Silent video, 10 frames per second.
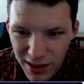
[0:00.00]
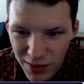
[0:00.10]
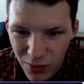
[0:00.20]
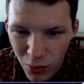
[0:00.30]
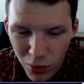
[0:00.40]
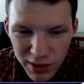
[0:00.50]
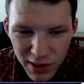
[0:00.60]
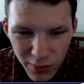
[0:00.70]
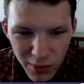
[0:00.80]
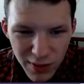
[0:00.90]
World at
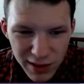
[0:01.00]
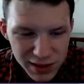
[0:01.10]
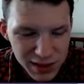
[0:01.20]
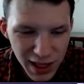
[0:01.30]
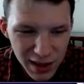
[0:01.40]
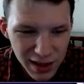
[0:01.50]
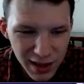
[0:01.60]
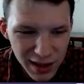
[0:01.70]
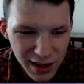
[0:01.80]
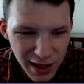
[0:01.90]
War. I just can't think
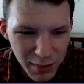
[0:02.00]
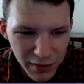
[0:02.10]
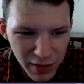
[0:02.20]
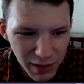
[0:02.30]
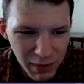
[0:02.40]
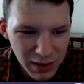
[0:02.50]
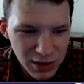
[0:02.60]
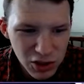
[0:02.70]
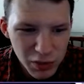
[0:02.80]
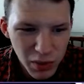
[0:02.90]
of the name of it. I basically
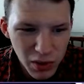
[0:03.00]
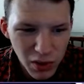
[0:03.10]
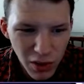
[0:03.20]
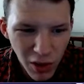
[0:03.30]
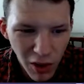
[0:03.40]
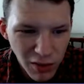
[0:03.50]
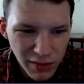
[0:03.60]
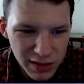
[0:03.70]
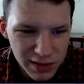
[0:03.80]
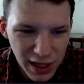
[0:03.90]
just put all of
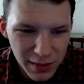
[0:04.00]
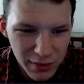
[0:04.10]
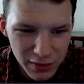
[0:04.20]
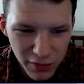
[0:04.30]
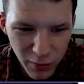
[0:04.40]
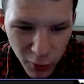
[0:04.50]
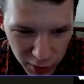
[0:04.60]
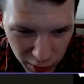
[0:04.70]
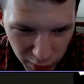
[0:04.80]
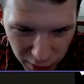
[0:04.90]
the snipers from World
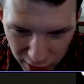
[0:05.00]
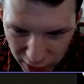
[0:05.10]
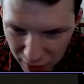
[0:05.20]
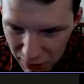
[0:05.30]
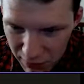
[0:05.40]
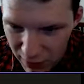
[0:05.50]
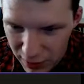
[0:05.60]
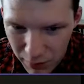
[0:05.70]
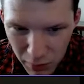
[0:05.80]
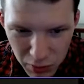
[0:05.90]
at War in here. We've got
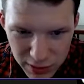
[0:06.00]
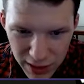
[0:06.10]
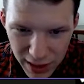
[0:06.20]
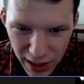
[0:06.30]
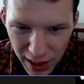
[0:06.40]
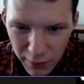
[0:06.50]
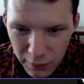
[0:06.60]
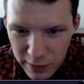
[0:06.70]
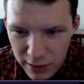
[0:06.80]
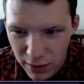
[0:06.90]
the Mosin Nagant, we've
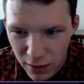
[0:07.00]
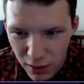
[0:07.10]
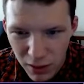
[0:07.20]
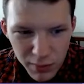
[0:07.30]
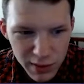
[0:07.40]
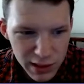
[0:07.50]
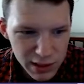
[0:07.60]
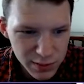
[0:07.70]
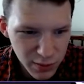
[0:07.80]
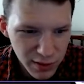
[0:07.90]
got the Car, we got the
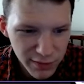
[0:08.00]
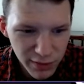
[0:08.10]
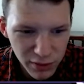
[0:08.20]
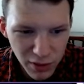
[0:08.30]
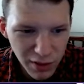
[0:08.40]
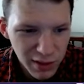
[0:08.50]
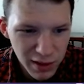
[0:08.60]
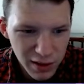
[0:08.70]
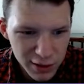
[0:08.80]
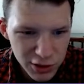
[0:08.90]
Springfield and all that
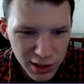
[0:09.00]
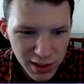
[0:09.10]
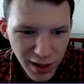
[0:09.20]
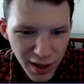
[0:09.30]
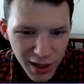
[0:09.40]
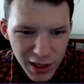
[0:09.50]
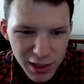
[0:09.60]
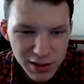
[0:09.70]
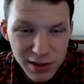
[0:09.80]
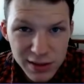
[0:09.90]
other shit.
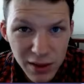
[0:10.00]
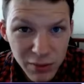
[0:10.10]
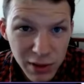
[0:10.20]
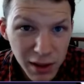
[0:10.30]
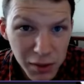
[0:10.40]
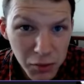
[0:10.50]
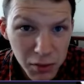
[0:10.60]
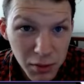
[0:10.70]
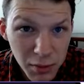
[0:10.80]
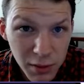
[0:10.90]
That's because I really like World
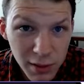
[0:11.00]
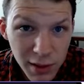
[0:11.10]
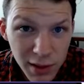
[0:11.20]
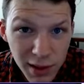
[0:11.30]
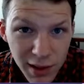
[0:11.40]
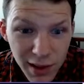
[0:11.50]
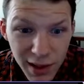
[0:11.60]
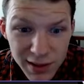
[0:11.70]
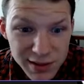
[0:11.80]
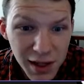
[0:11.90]
at War.
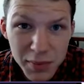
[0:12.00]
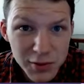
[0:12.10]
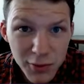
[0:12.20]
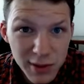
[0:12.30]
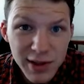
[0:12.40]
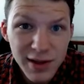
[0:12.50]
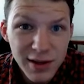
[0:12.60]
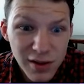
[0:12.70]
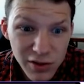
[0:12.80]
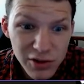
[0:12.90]
And the snipers are really good.
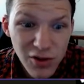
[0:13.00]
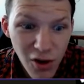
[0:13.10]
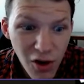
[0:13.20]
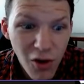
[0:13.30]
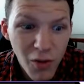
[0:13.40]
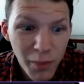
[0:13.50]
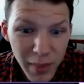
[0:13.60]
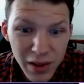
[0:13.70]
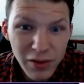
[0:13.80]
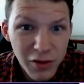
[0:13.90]
They're just all
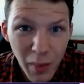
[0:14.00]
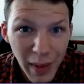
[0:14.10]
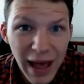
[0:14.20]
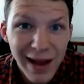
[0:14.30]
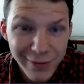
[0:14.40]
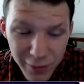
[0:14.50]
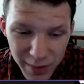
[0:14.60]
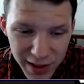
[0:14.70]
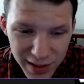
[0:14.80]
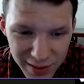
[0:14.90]
middle of the pack for me.
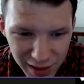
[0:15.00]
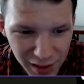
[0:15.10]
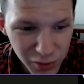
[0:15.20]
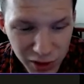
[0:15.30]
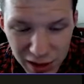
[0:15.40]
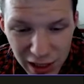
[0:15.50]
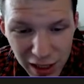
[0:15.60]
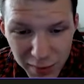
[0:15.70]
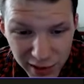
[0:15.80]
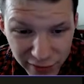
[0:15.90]
Like, I'm really not a
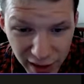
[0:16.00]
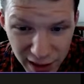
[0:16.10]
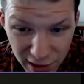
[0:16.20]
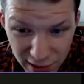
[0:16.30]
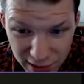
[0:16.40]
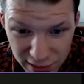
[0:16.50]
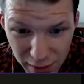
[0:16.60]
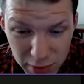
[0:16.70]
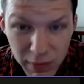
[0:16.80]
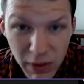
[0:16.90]
big fan of any of the
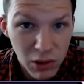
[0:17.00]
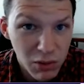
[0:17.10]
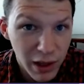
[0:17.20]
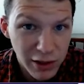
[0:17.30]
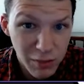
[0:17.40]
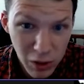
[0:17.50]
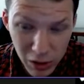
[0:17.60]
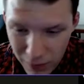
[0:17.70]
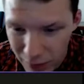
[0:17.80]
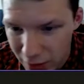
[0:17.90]
snipers, but I do like them all.
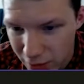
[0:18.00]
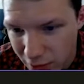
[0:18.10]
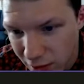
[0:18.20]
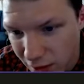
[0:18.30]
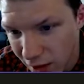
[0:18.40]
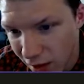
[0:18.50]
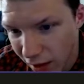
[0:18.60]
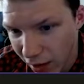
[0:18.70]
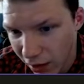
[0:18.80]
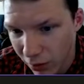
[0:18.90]

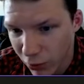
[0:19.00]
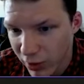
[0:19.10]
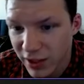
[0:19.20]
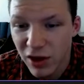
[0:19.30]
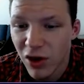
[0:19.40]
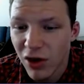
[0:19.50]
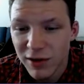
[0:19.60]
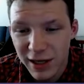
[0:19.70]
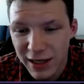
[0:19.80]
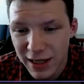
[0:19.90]
We got the Car
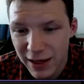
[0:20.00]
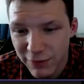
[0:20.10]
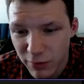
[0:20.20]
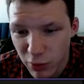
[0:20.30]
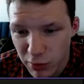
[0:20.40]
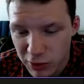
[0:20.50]
98 from World War